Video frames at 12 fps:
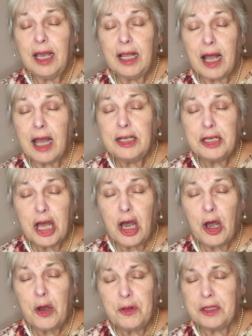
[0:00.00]
And I
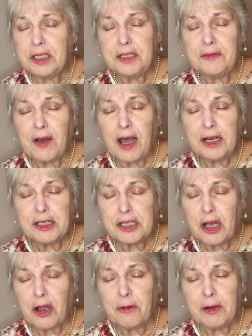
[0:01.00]
know that the divine has
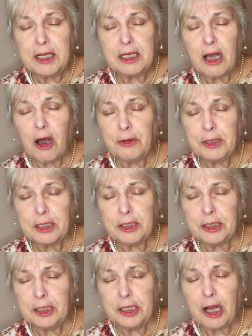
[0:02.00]
already called it
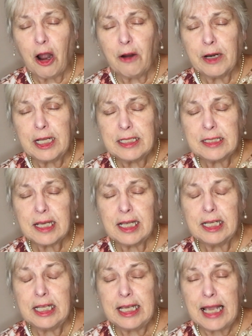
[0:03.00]
good, already
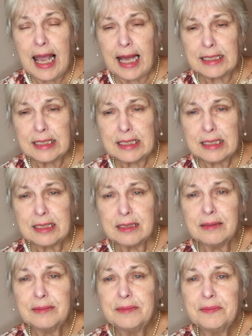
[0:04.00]
said yes.
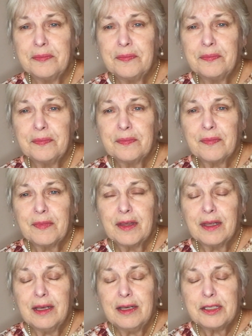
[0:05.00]

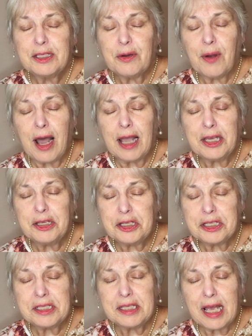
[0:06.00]
So I can
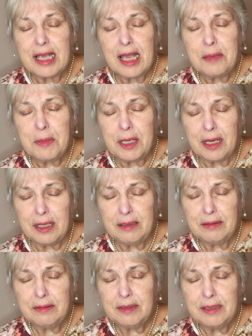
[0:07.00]
just say
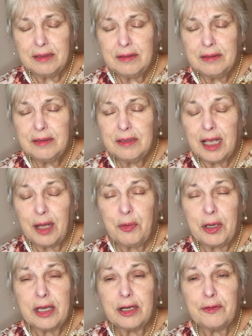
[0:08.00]
amen, and
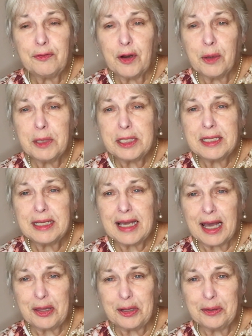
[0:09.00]
we can affirm it
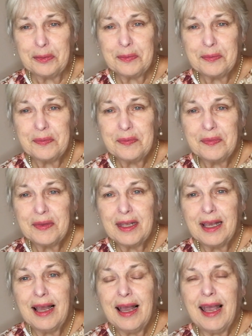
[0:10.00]
together.
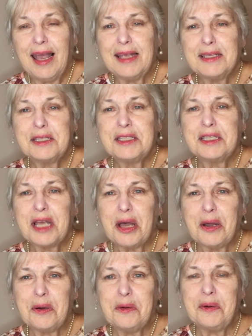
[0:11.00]
And
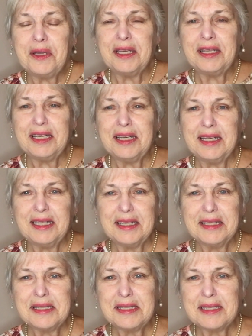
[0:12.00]
so it
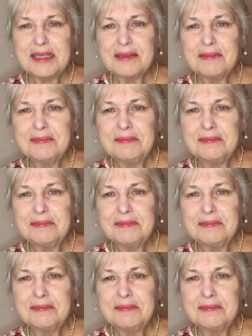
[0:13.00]
is.